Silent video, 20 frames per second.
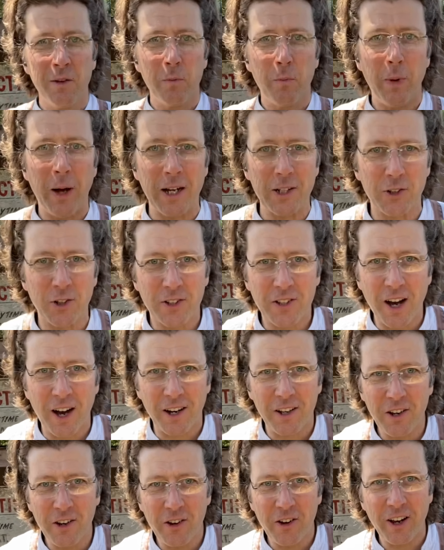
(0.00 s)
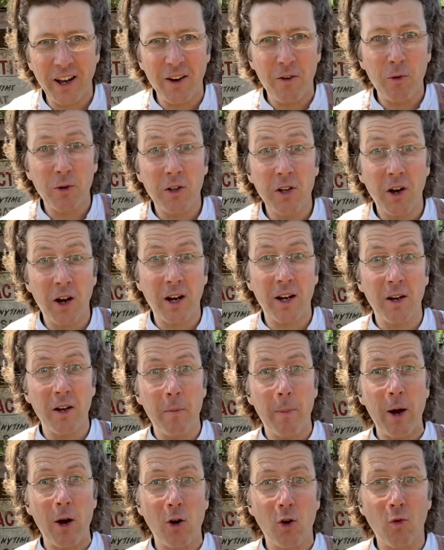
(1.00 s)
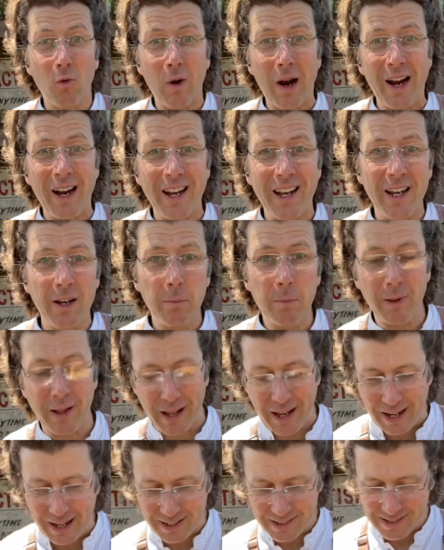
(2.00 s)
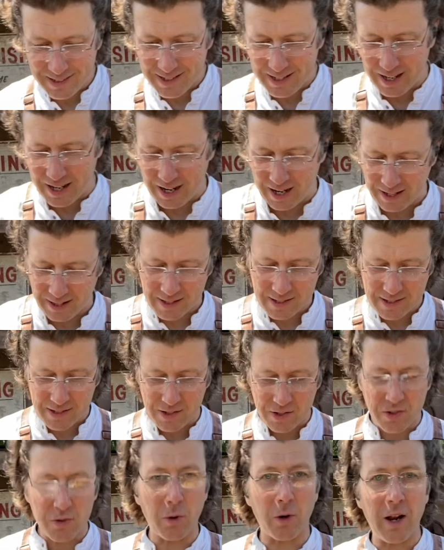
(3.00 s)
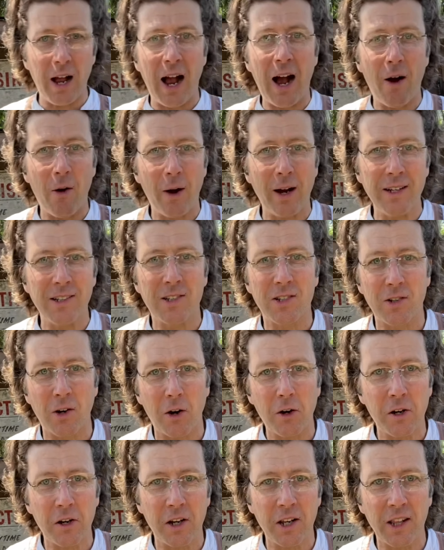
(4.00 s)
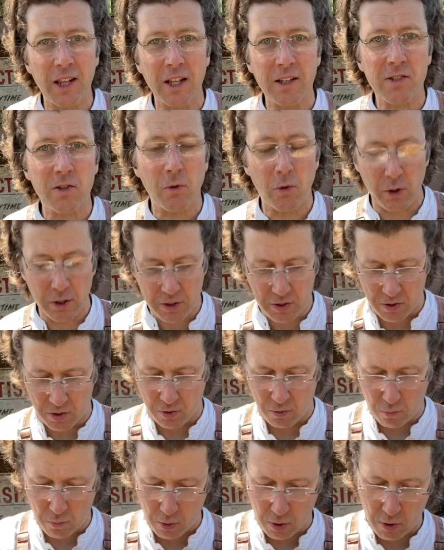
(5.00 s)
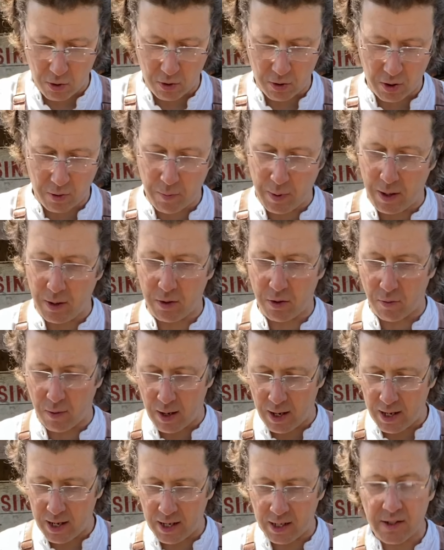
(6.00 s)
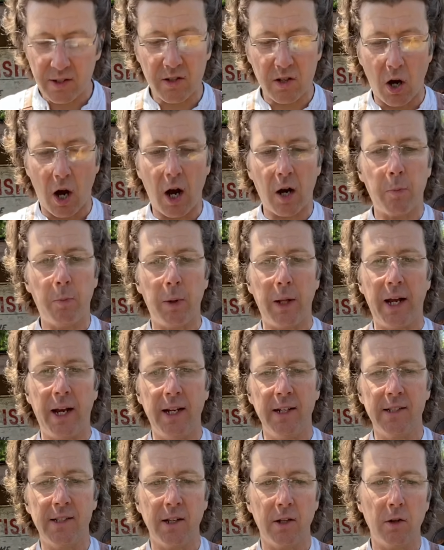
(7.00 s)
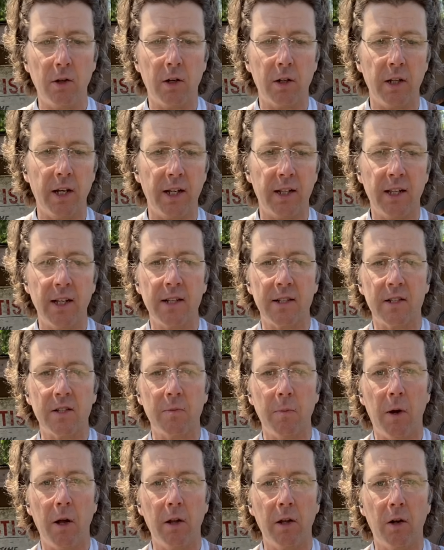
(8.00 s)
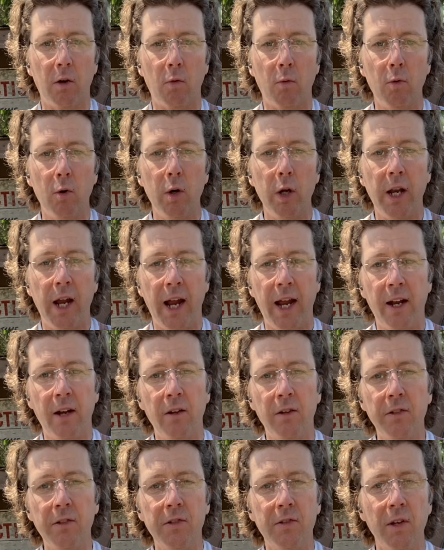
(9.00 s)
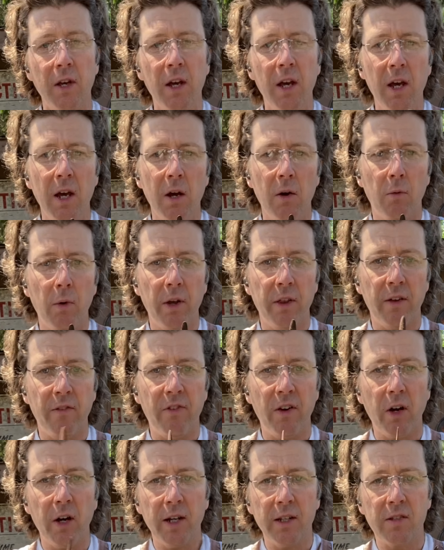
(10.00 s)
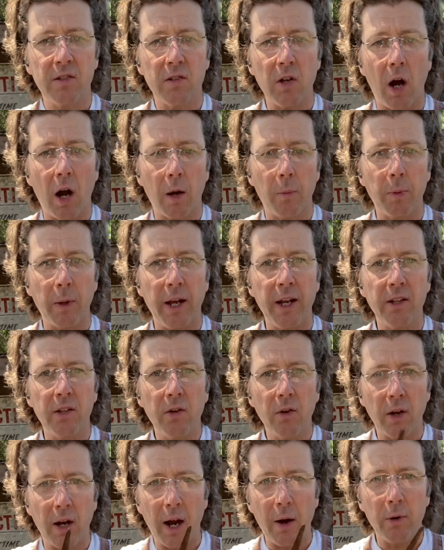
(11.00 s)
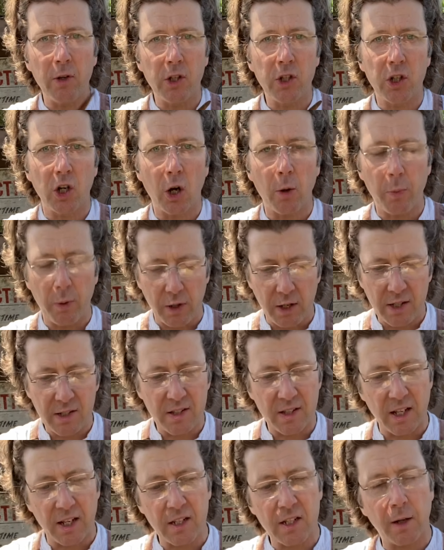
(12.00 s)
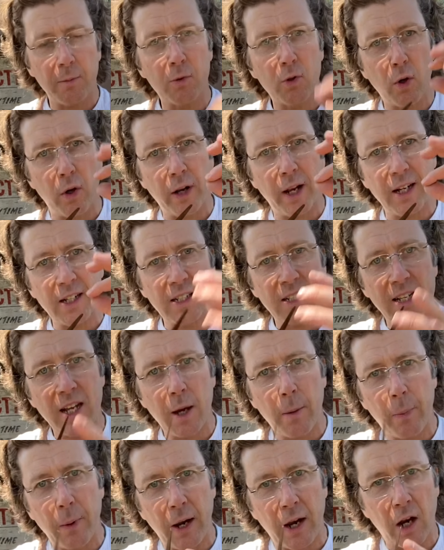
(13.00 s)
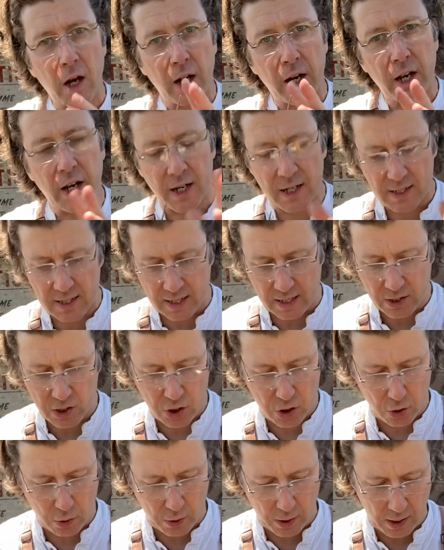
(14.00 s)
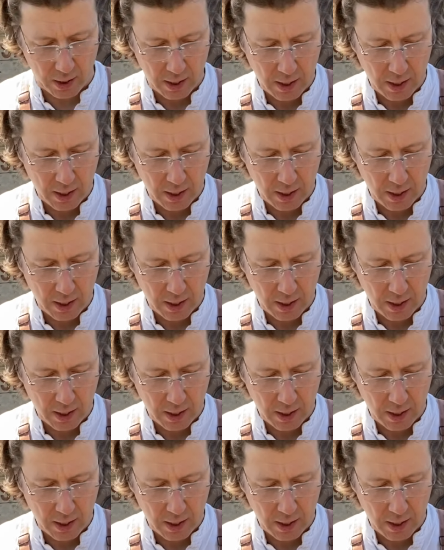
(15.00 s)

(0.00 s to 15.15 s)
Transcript: Patrick talking to you again. We're talking about grinding blades today. This is sort of how I started in this oyster world, about grinding stock blades that look like this, small little wood handles with a very stock blade to it. I would sharpen these things up to a nice tip and got a nice edge to it.